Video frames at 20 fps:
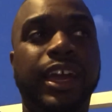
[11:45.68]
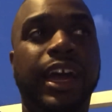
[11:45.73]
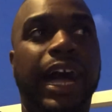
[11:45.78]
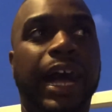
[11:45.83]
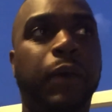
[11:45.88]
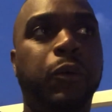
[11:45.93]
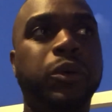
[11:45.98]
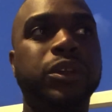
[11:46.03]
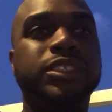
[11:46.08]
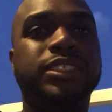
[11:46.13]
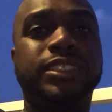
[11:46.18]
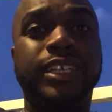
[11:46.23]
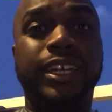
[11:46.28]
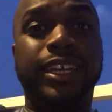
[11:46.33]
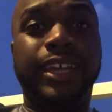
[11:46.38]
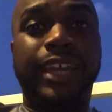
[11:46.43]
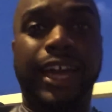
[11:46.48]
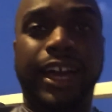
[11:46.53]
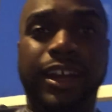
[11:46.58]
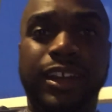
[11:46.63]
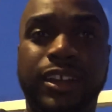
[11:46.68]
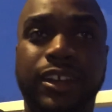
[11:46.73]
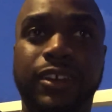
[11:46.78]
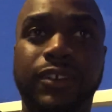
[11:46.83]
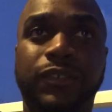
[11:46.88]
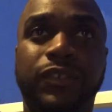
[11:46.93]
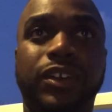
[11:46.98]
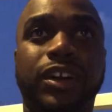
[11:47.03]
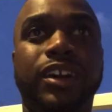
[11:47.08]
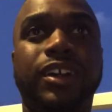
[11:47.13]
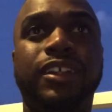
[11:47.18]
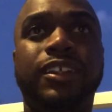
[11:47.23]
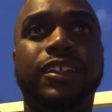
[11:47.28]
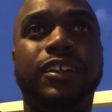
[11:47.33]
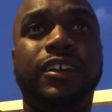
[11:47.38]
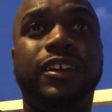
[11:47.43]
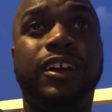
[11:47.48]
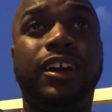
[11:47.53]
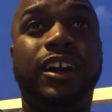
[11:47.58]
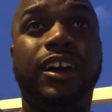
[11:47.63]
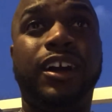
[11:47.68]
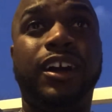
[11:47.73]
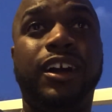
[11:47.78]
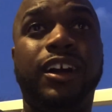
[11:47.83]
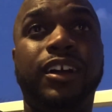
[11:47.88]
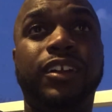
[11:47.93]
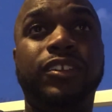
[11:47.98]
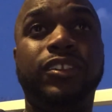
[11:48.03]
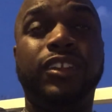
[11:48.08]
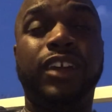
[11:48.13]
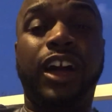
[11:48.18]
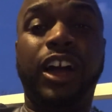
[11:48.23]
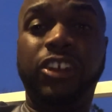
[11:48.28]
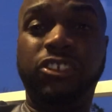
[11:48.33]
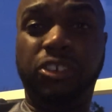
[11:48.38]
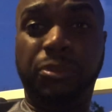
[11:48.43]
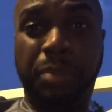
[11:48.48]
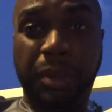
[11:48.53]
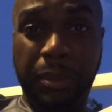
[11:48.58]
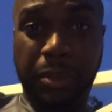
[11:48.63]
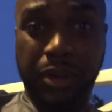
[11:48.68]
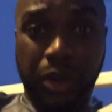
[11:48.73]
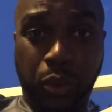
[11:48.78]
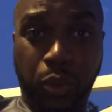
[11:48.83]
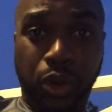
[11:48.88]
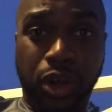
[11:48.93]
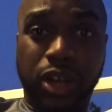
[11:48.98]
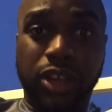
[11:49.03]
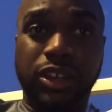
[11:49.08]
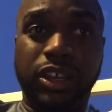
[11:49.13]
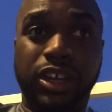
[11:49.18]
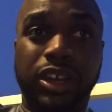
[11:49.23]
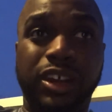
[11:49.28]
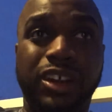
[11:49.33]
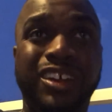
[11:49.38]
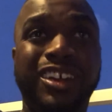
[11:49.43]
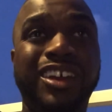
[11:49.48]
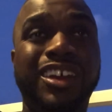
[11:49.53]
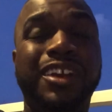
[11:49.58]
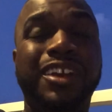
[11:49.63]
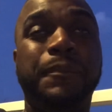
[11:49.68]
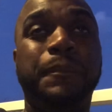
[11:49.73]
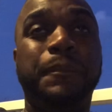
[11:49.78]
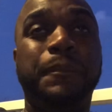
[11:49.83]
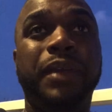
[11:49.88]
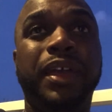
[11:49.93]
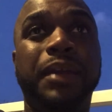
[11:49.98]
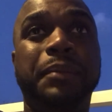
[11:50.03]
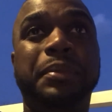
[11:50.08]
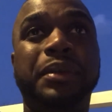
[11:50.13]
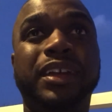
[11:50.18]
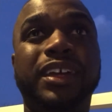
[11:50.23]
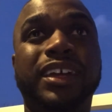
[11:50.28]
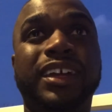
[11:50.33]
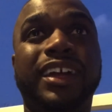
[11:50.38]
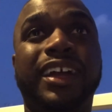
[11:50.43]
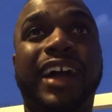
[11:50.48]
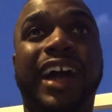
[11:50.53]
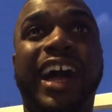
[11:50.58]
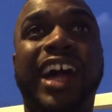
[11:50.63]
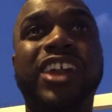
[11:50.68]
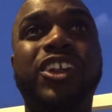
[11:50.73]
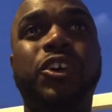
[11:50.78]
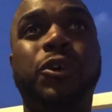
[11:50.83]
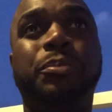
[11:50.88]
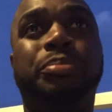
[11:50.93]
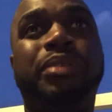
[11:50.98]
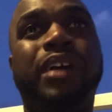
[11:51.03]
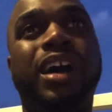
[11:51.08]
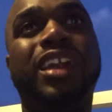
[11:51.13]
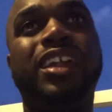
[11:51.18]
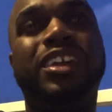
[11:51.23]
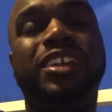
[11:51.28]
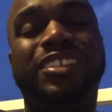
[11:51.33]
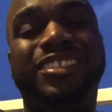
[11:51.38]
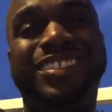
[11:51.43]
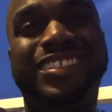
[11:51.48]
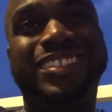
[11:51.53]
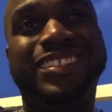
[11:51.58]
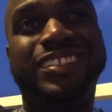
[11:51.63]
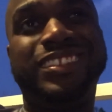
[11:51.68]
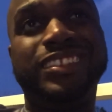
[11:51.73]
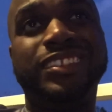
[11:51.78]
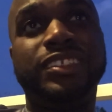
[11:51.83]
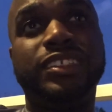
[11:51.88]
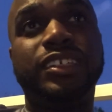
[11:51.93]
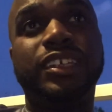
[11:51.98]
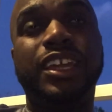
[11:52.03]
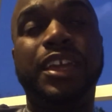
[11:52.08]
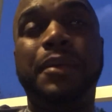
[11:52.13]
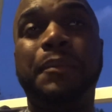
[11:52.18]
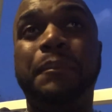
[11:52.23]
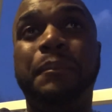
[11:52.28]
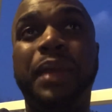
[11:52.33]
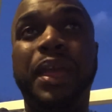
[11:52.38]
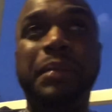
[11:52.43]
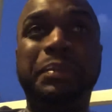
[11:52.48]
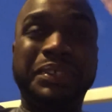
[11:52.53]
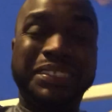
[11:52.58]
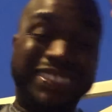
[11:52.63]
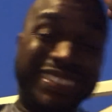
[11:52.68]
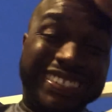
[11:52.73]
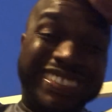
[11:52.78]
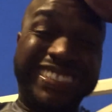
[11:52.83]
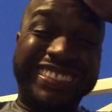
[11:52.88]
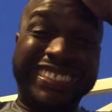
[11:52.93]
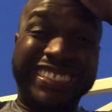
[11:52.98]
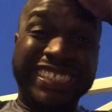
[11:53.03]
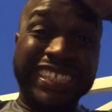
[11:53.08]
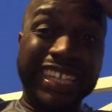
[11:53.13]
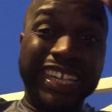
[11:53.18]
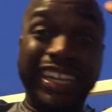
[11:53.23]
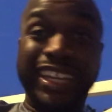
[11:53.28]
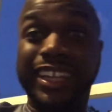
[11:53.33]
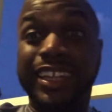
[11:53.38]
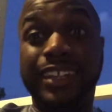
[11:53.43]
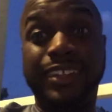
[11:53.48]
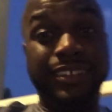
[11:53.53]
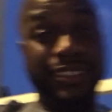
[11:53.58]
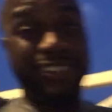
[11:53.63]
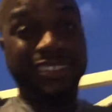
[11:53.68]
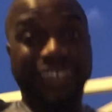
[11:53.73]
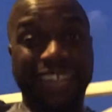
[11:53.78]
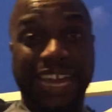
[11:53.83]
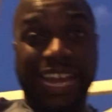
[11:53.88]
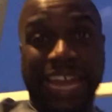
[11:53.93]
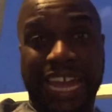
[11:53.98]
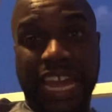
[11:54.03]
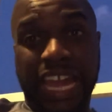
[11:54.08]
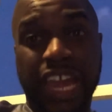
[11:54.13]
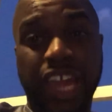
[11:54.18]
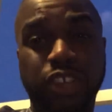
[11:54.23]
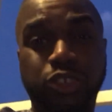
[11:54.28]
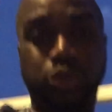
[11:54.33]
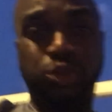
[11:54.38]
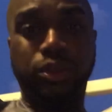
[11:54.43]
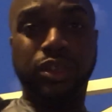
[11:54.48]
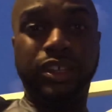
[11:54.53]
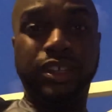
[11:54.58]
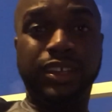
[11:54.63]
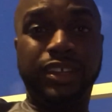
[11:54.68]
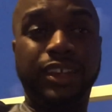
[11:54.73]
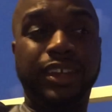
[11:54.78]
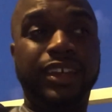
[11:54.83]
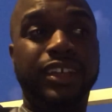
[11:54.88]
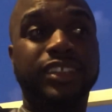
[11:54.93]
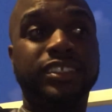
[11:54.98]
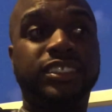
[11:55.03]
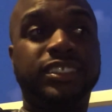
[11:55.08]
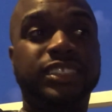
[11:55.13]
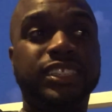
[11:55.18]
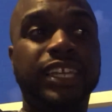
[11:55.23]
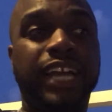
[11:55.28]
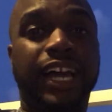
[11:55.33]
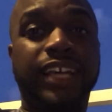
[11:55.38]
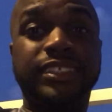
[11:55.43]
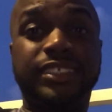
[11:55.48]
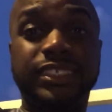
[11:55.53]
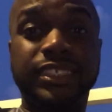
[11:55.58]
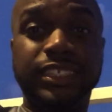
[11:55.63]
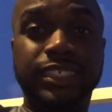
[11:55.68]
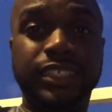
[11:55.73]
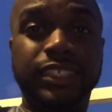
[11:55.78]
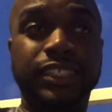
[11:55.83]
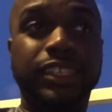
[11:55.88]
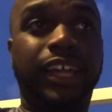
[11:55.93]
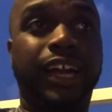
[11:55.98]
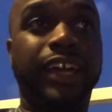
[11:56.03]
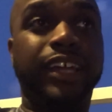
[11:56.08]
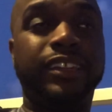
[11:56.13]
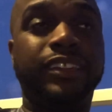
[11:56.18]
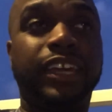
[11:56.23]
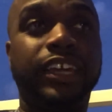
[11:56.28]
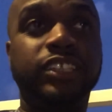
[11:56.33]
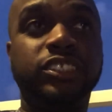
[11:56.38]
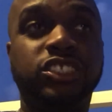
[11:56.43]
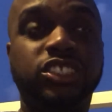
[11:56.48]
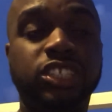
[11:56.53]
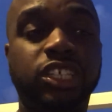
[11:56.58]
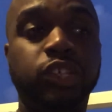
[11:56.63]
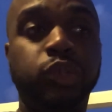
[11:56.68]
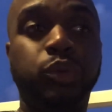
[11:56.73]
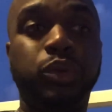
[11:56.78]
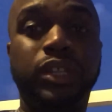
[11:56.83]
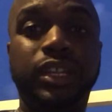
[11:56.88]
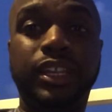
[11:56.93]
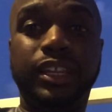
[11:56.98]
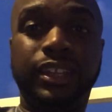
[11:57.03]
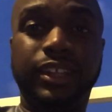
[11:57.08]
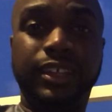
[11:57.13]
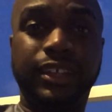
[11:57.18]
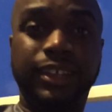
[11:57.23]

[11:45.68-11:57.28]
I would say out of the 100 people that work there, maybe I know probably maybe 10 that actually I see like they genuinely